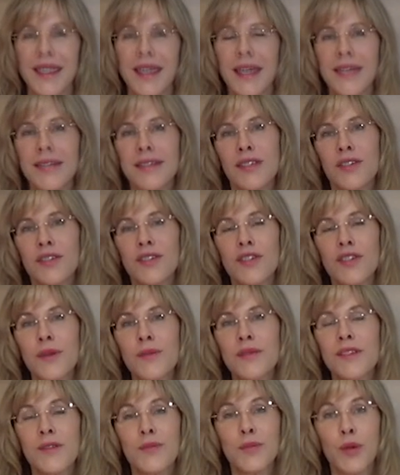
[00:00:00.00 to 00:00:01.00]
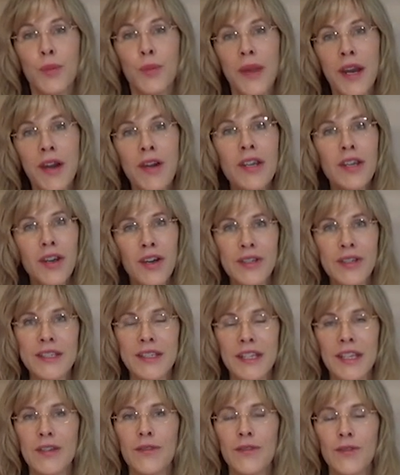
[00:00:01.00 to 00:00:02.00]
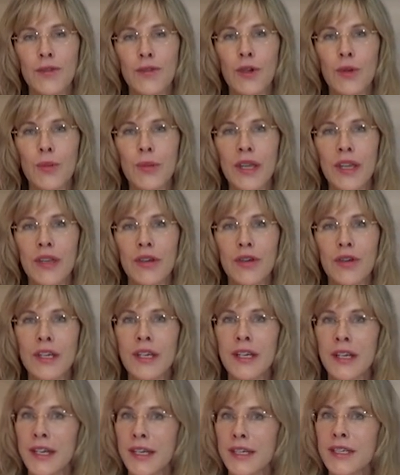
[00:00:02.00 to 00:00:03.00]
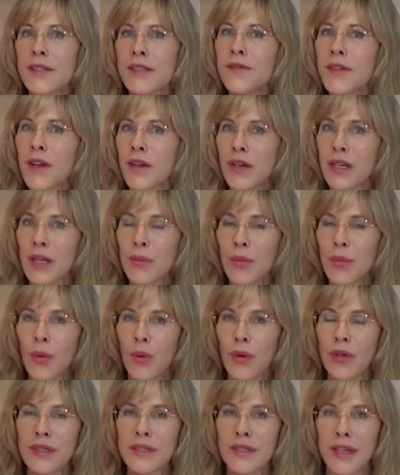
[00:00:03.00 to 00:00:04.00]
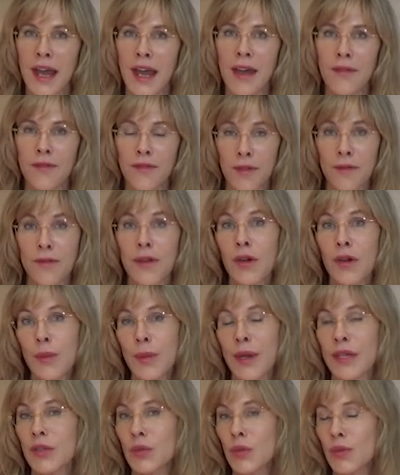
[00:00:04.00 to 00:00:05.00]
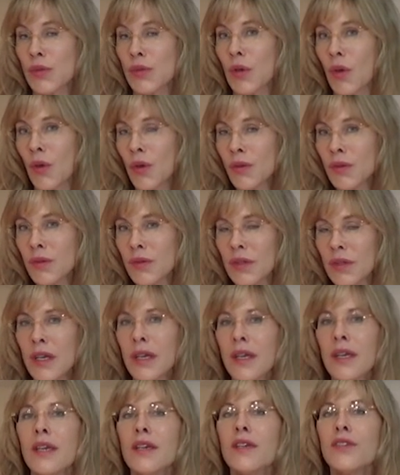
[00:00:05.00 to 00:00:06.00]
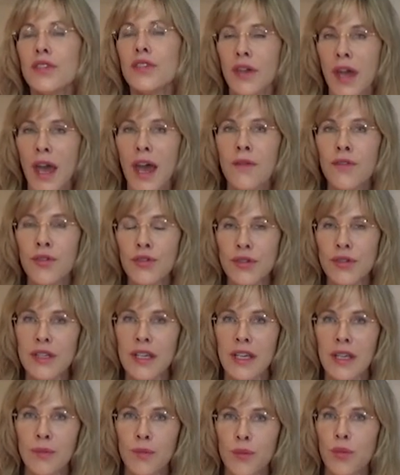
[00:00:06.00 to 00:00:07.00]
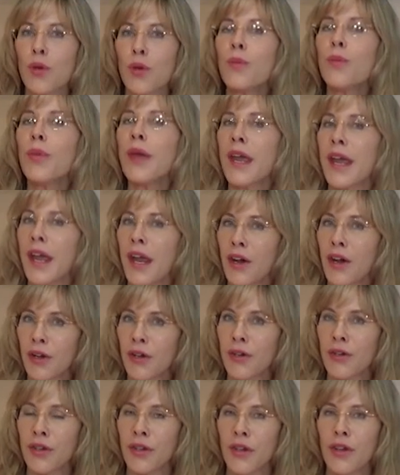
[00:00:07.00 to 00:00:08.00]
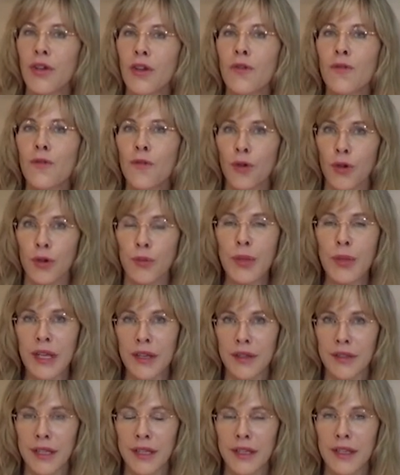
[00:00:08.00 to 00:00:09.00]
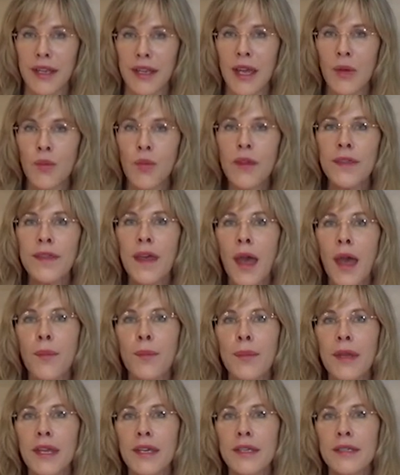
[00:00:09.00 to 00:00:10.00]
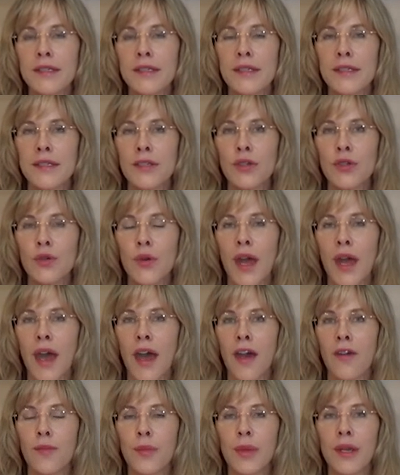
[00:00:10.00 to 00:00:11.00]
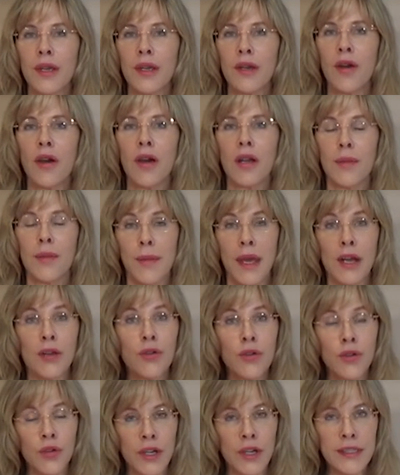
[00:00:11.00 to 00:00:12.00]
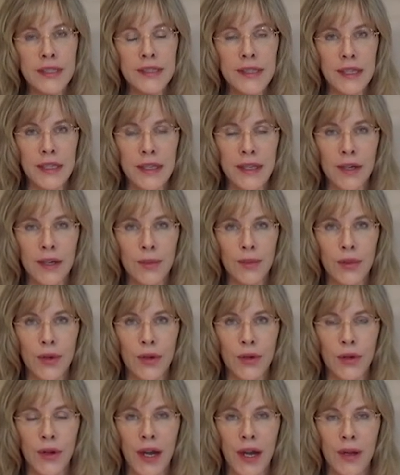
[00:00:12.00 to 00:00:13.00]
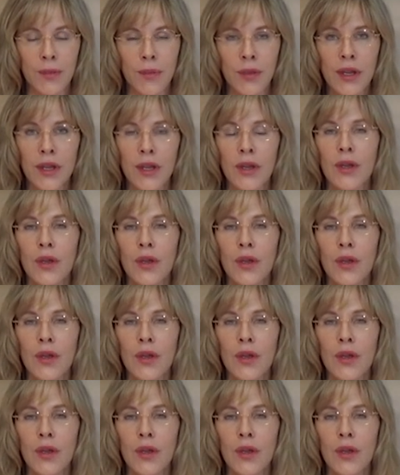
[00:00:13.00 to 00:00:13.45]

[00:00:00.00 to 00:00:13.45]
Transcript: And so in terms of preparing our skin for a peel, it is very important to have the very best results, to have your skin prepared for peeling. And what that means is you have been on a medical grade skincare program